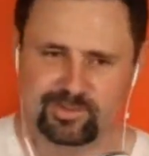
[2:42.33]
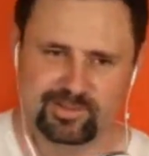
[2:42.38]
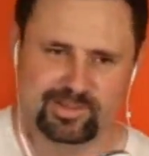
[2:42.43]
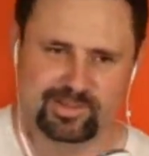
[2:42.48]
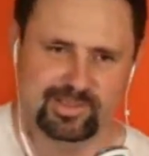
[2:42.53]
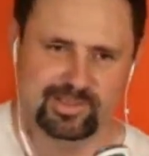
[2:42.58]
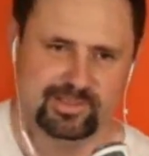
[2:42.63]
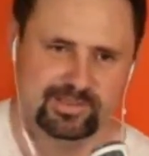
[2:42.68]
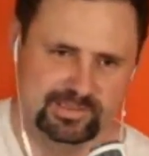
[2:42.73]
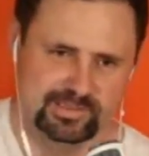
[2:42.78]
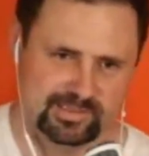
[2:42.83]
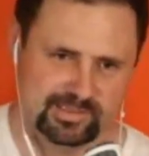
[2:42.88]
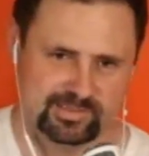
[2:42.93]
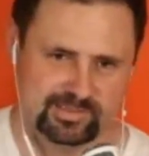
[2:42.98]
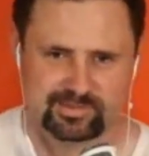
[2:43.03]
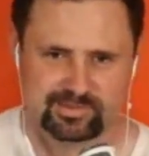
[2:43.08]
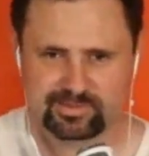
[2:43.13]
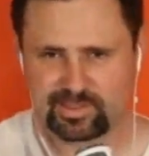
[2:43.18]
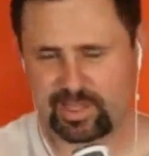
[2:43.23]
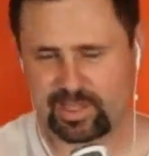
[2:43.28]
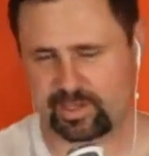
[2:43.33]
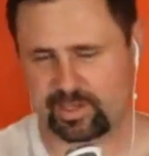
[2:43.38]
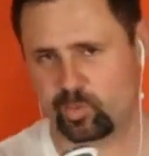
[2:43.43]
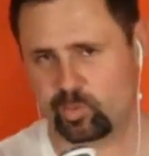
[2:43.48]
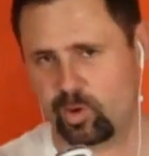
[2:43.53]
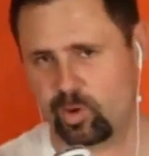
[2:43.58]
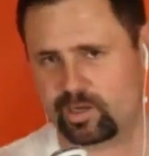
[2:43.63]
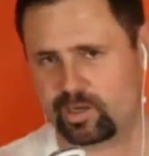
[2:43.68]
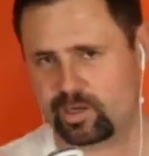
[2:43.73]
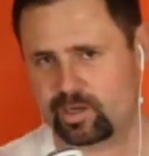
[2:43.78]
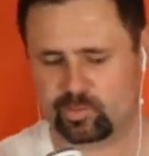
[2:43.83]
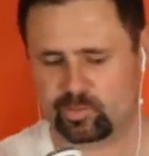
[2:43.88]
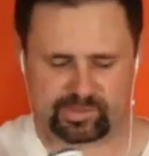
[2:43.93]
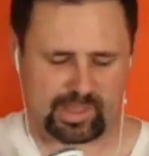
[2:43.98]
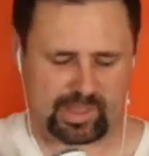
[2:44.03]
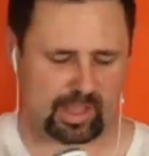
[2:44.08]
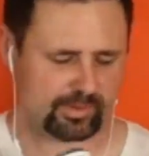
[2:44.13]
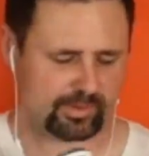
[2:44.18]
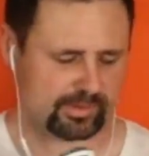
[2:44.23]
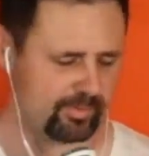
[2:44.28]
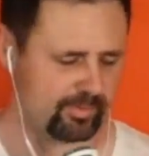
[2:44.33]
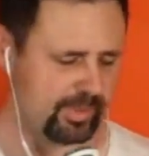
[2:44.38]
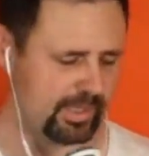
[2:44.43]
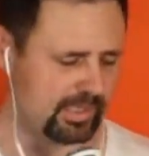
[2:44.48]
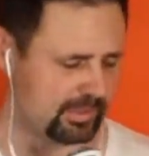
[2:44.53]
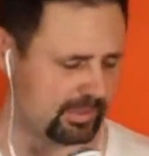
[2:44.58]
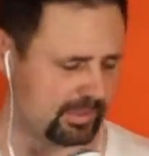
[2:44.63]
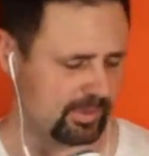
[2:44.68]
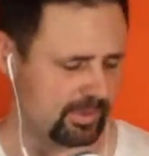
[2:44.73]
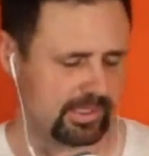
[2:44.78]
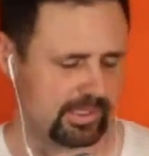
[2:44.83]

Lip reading: It's like water without the Pellegrino.